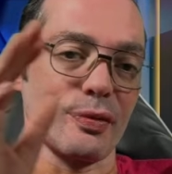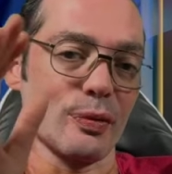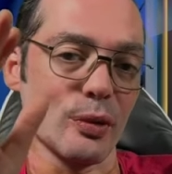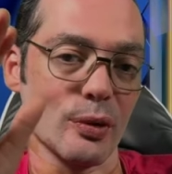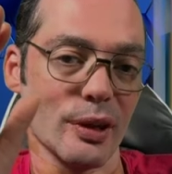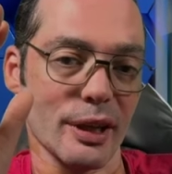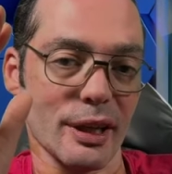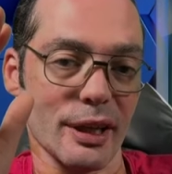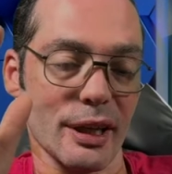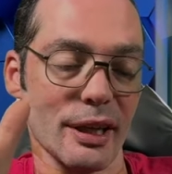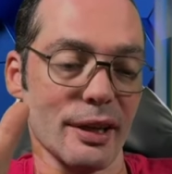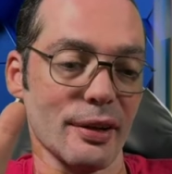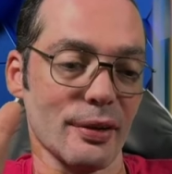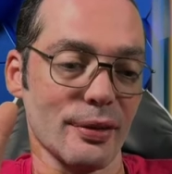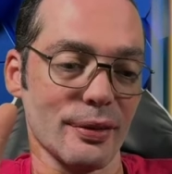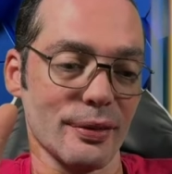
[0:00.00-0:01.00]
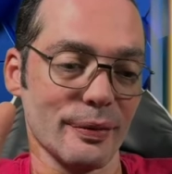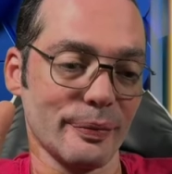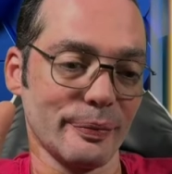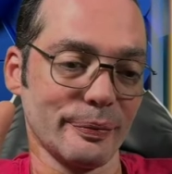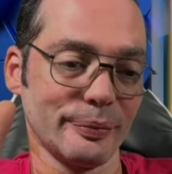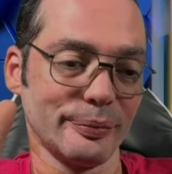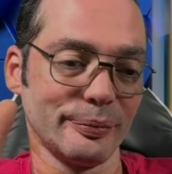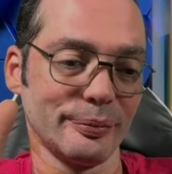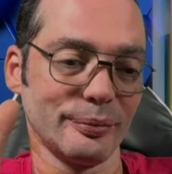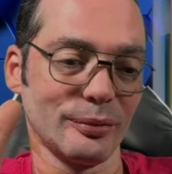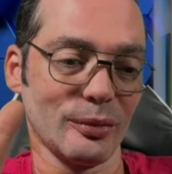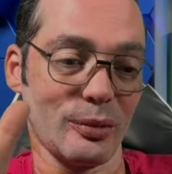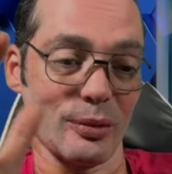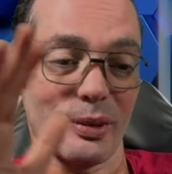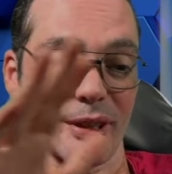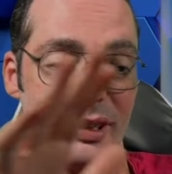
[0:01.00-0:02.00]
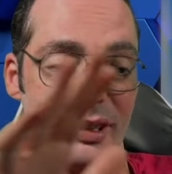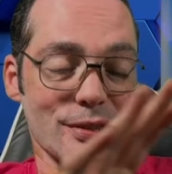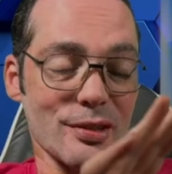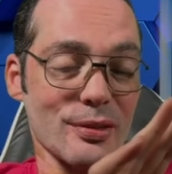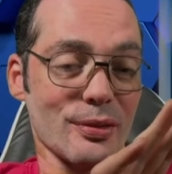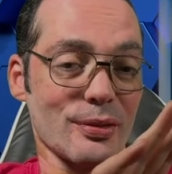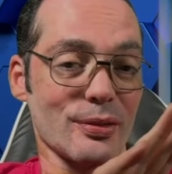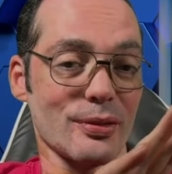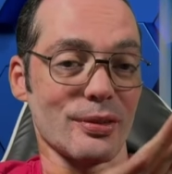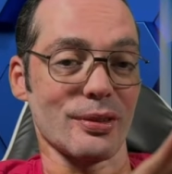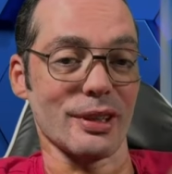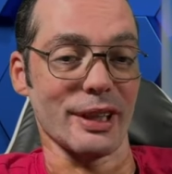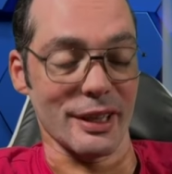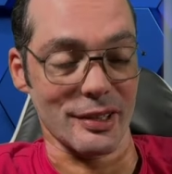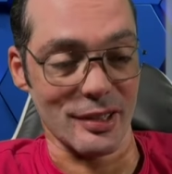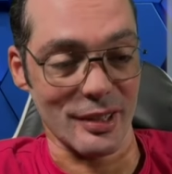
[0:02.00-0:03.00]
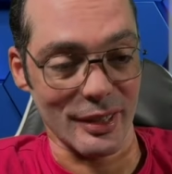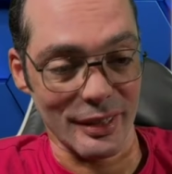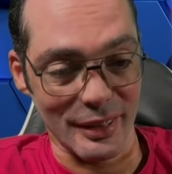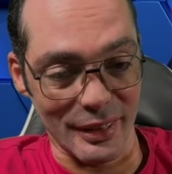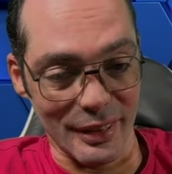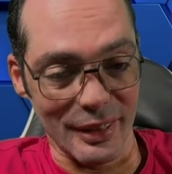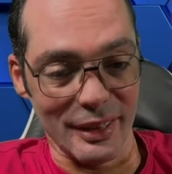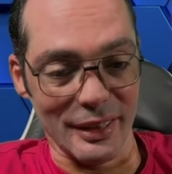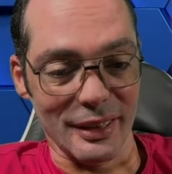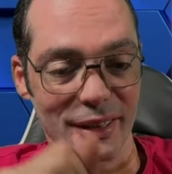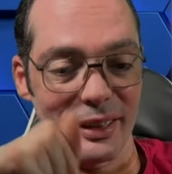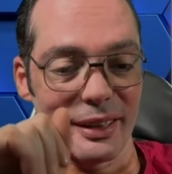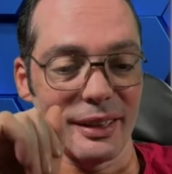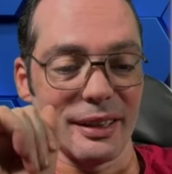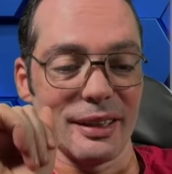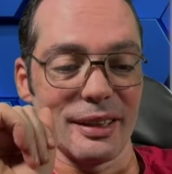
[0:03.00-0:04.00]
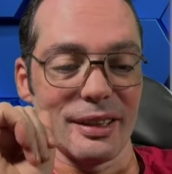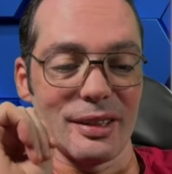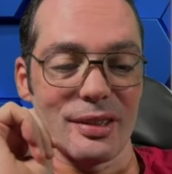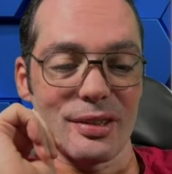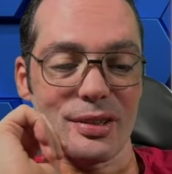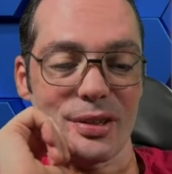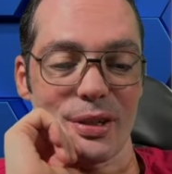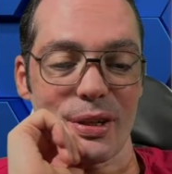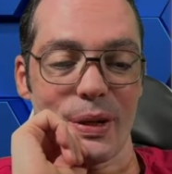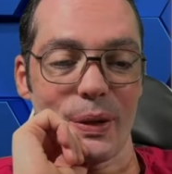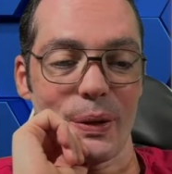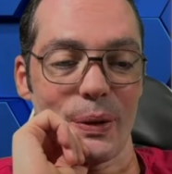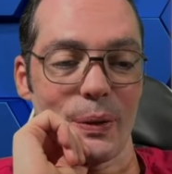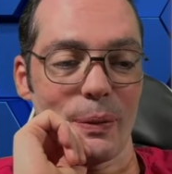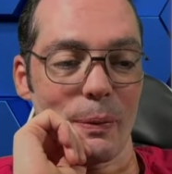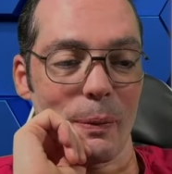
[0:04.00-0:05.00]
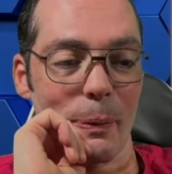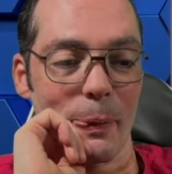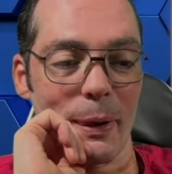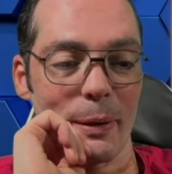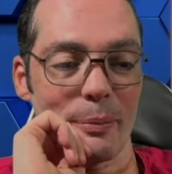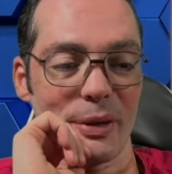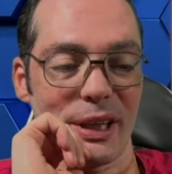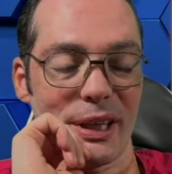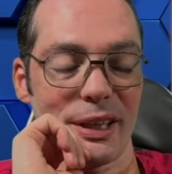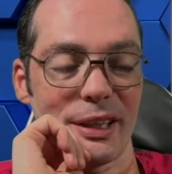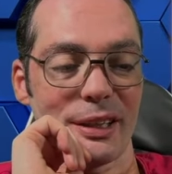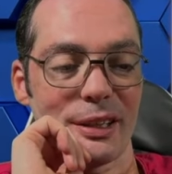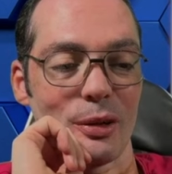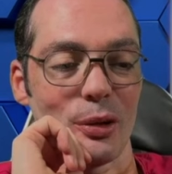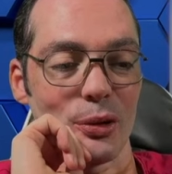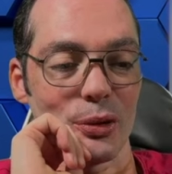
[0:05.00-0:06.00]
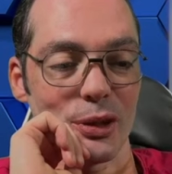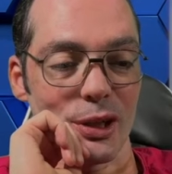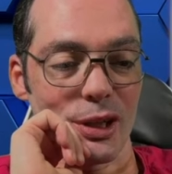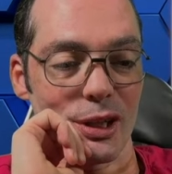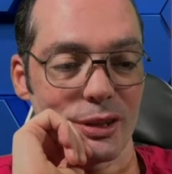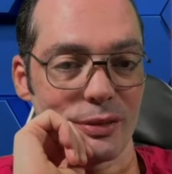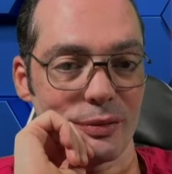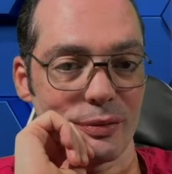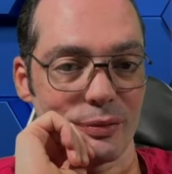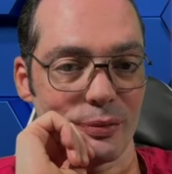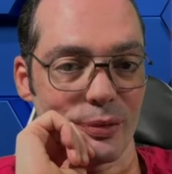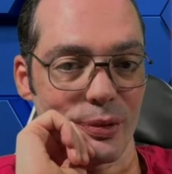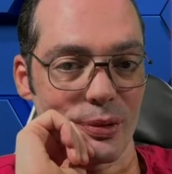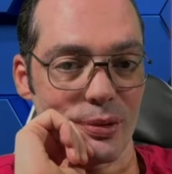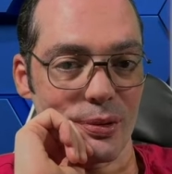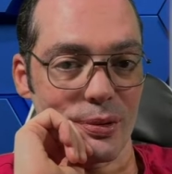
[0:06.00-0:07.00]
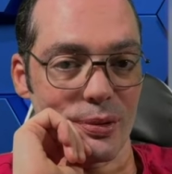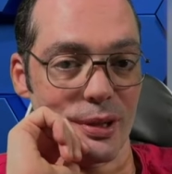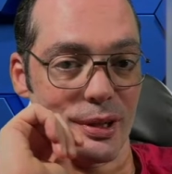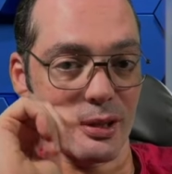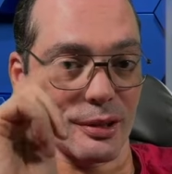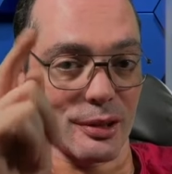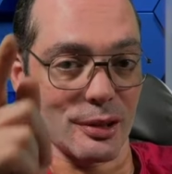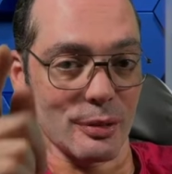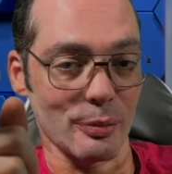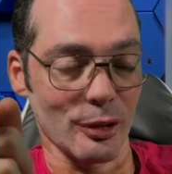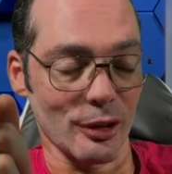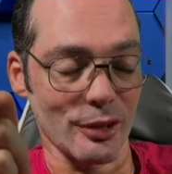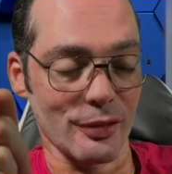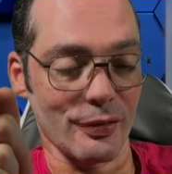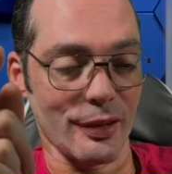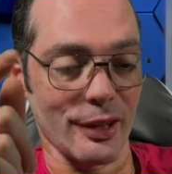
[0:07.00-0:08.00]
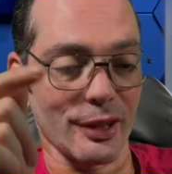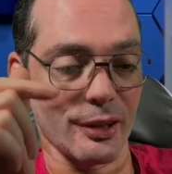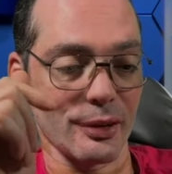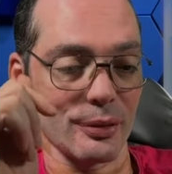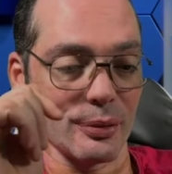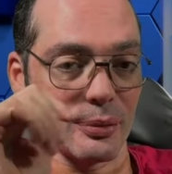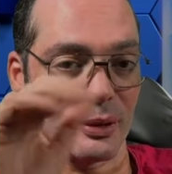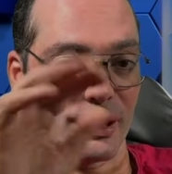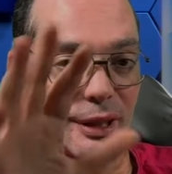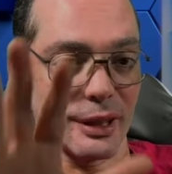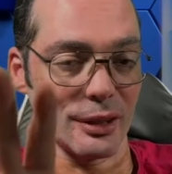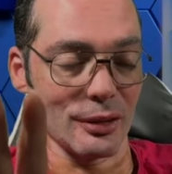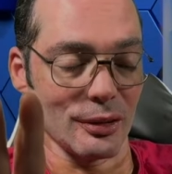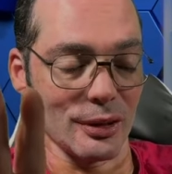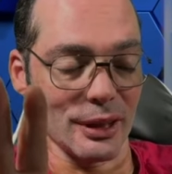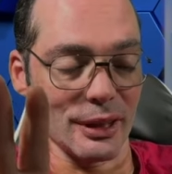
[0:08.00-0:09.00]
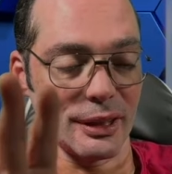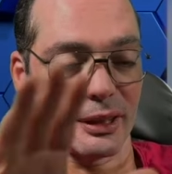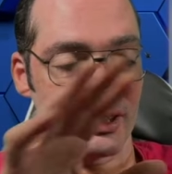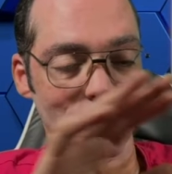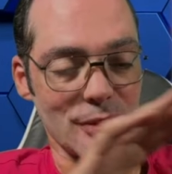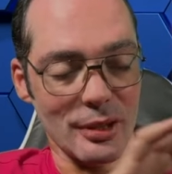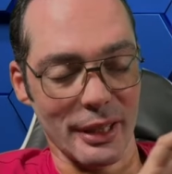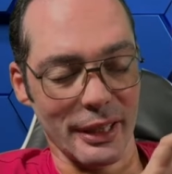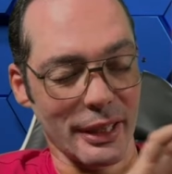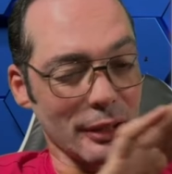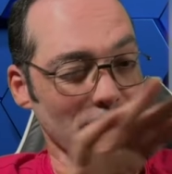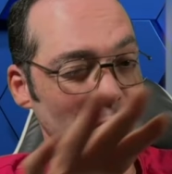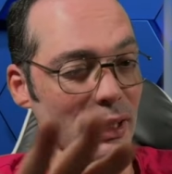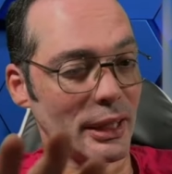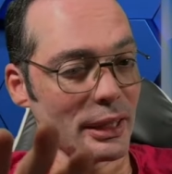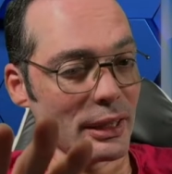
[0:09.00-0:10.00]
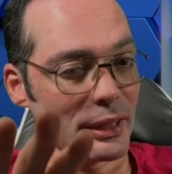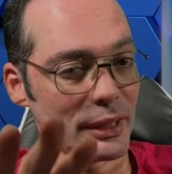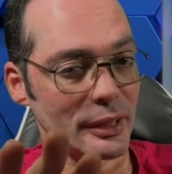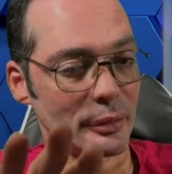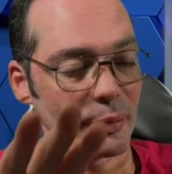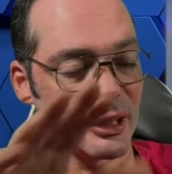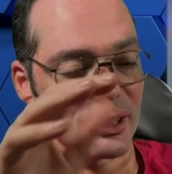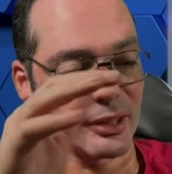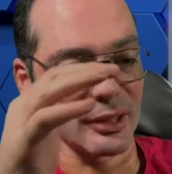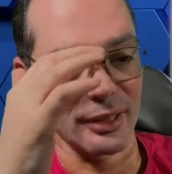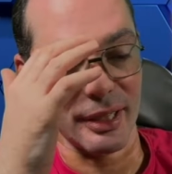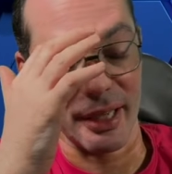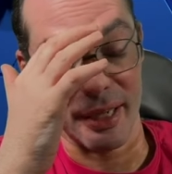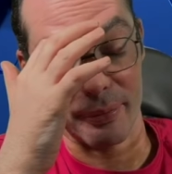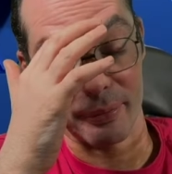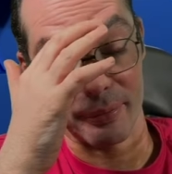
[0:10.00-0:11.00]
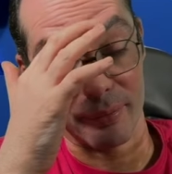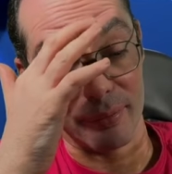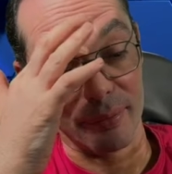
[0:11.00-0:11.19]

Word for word: for Kyle, what is great. So, but I'm gonna hold on for tomorrow's video. We're gonna look, so I can look a little bit in depth